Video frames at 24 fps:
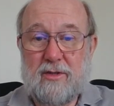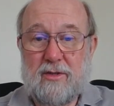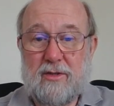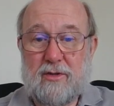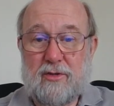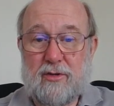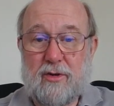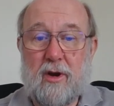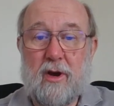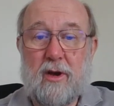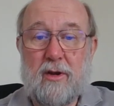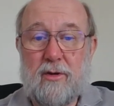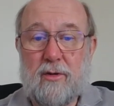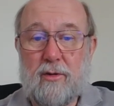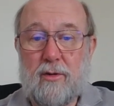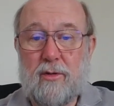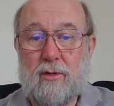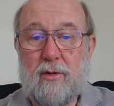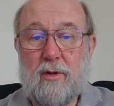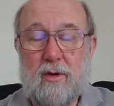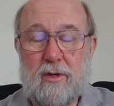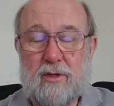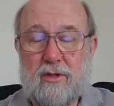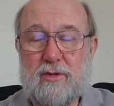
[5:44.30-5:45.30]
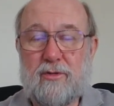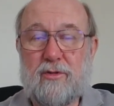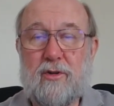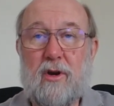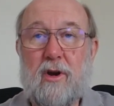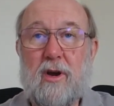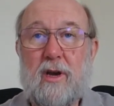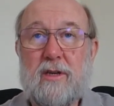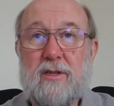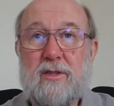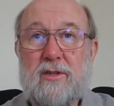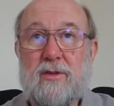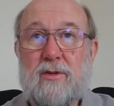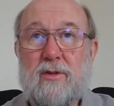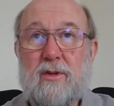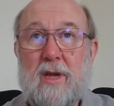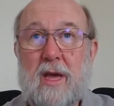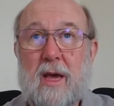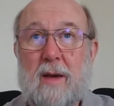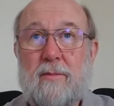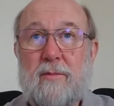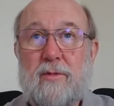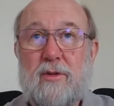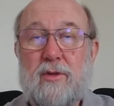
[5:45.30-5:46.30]
try to
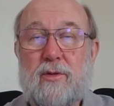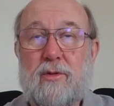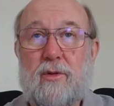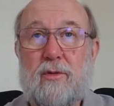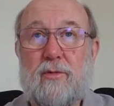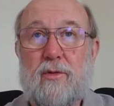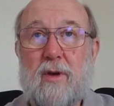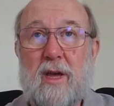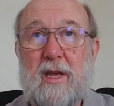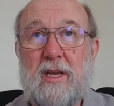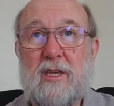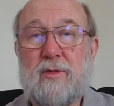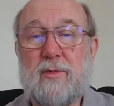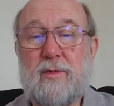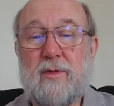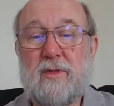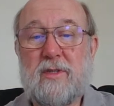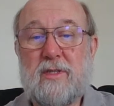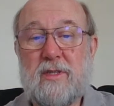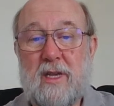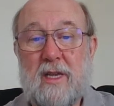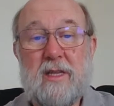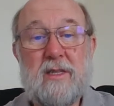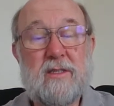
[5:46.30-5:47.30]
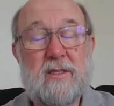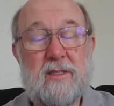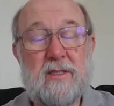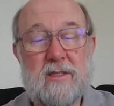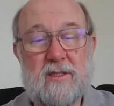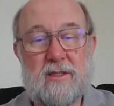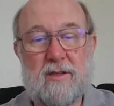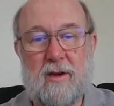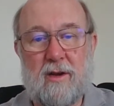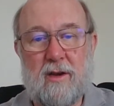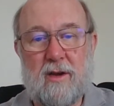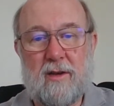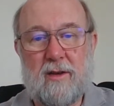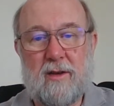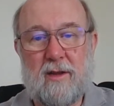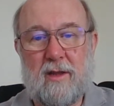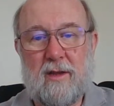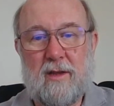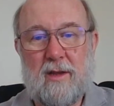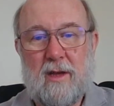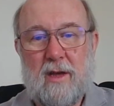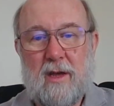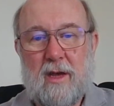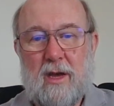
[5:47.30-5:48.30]
come to arrangements in
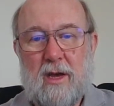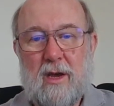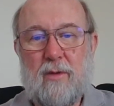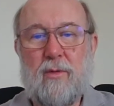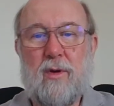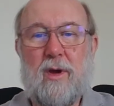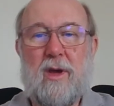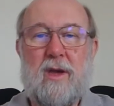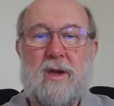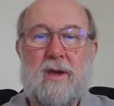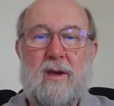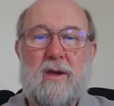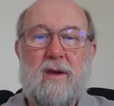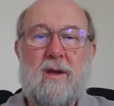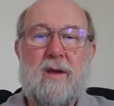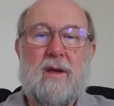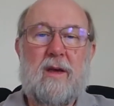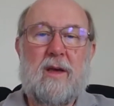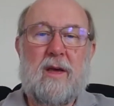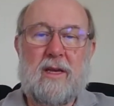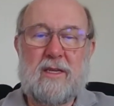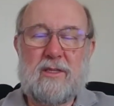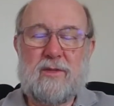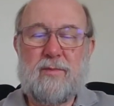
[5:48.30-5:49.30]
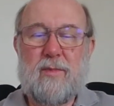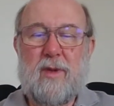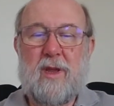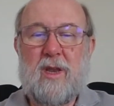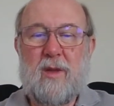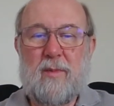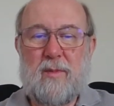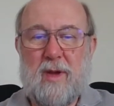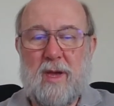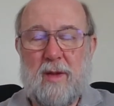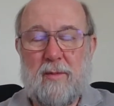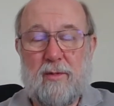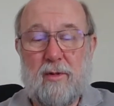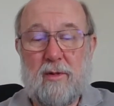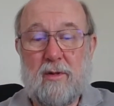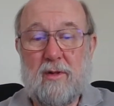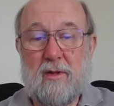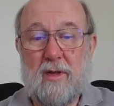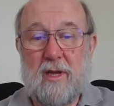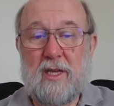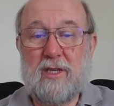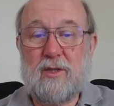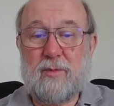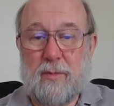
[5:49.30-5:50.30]
society where as many
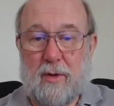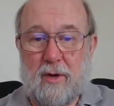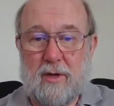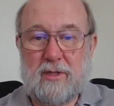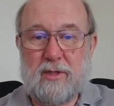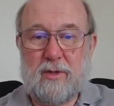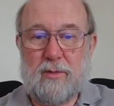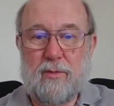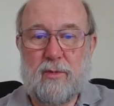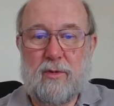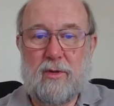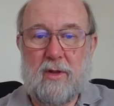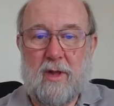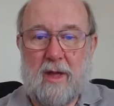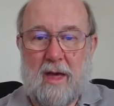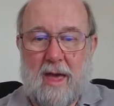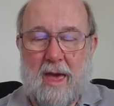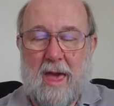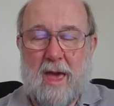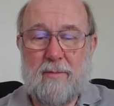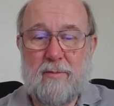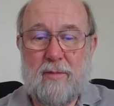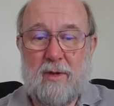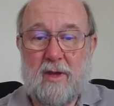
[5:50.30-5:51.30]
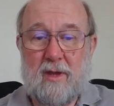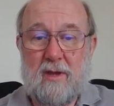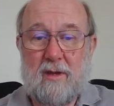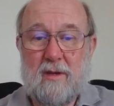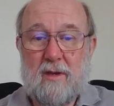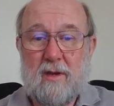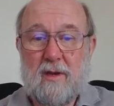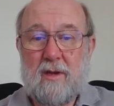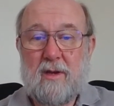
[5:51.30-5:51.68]
people as possible are happy,